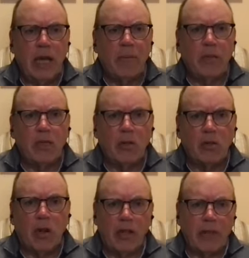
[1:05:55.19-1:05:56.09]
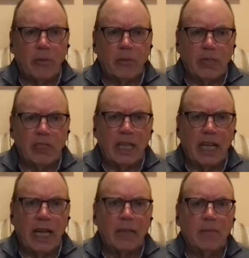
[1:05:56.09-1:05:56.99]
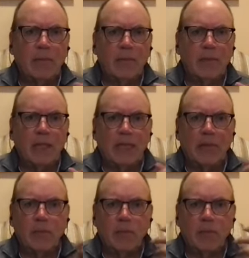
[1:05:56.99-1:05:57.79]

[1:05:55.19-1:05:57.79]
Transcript: I'm going to go call that person and yell at him and like